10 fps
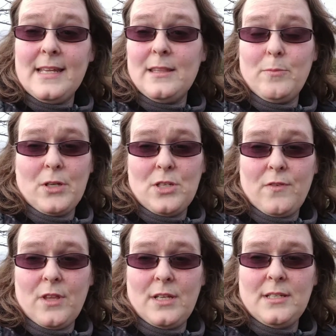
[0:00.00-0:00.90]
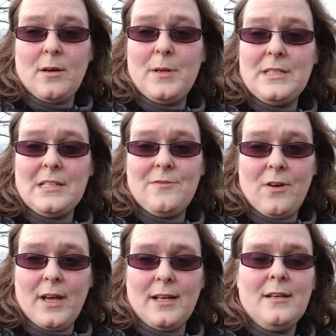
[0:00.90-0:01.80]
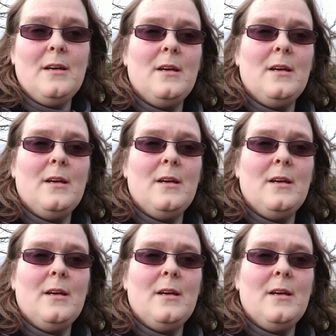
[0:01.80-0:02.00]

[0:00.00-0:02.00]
They had the budget for 30 iPads, that's fine.